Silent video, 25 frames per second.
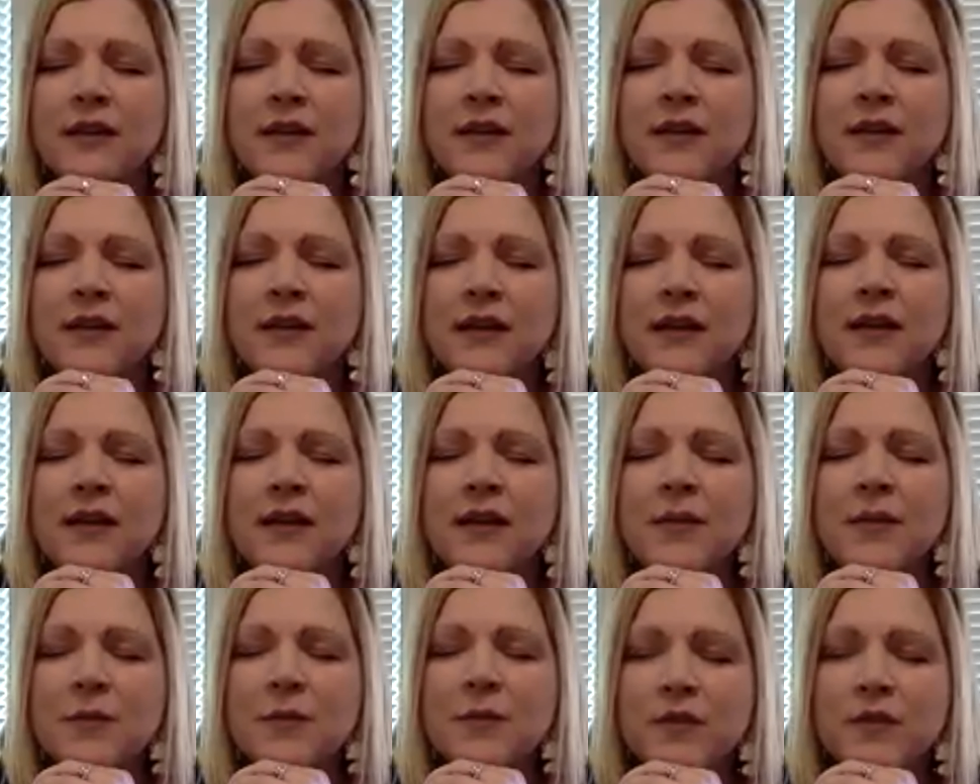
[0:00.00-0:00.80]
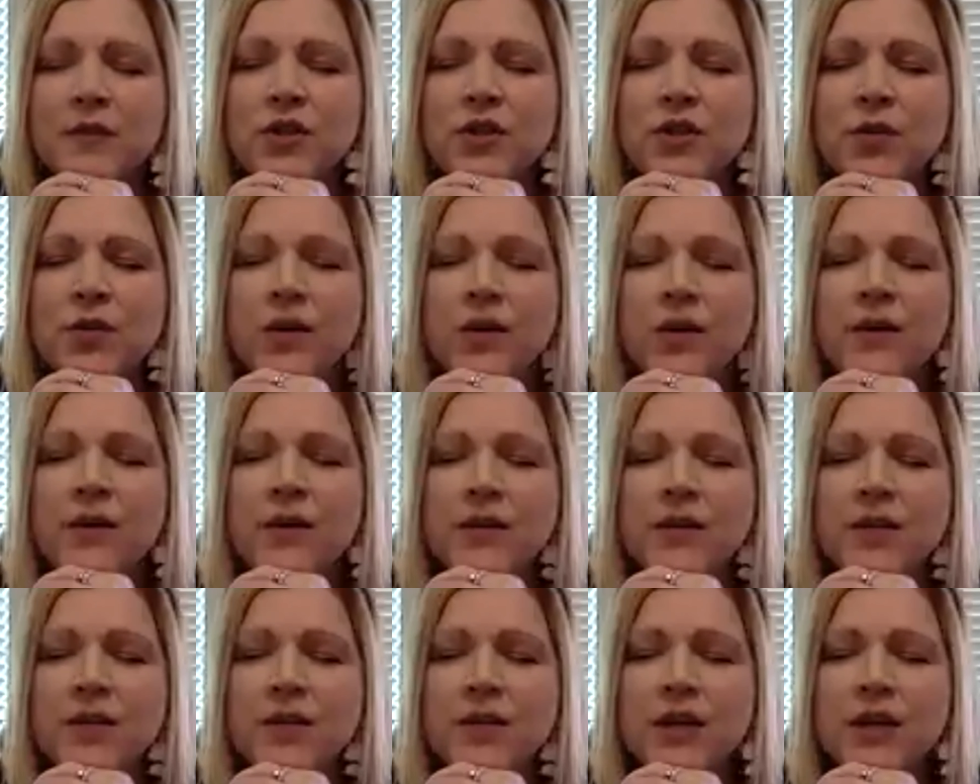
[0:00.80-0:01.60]
In the name of Yeshua
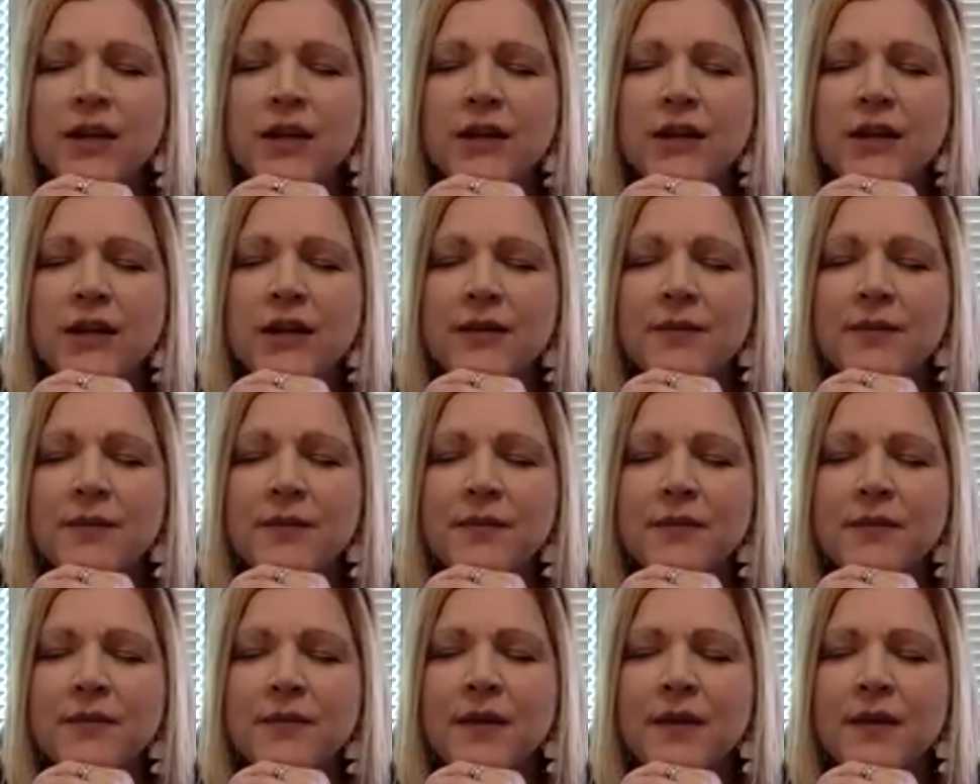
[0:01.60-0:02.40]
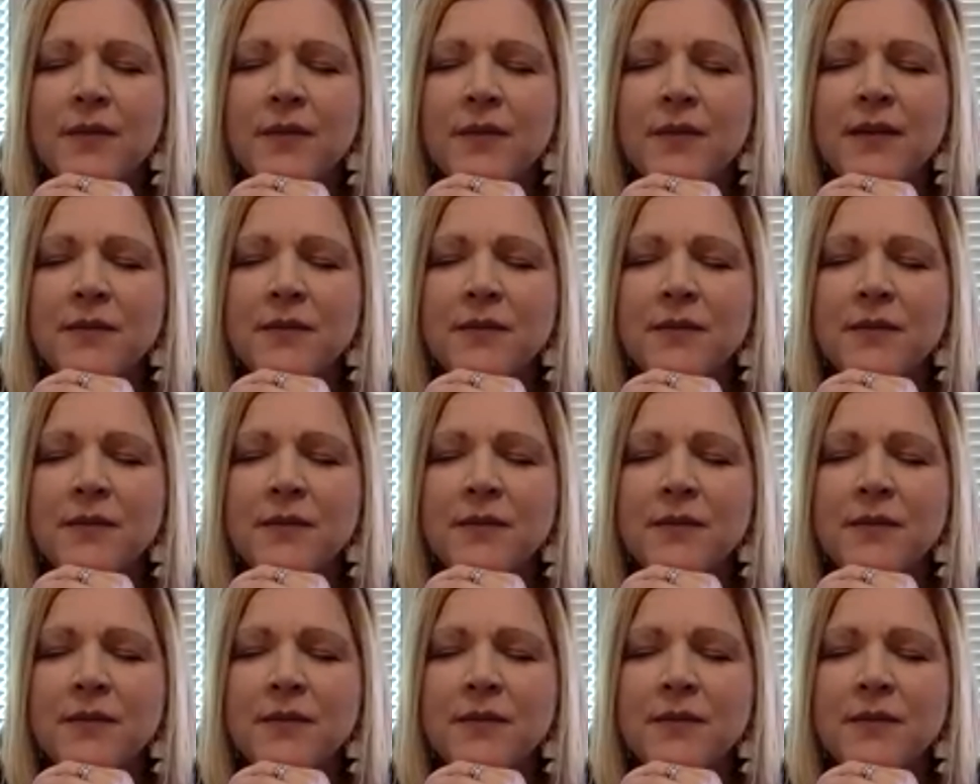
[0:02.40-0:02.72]
HaMashiach. Amen.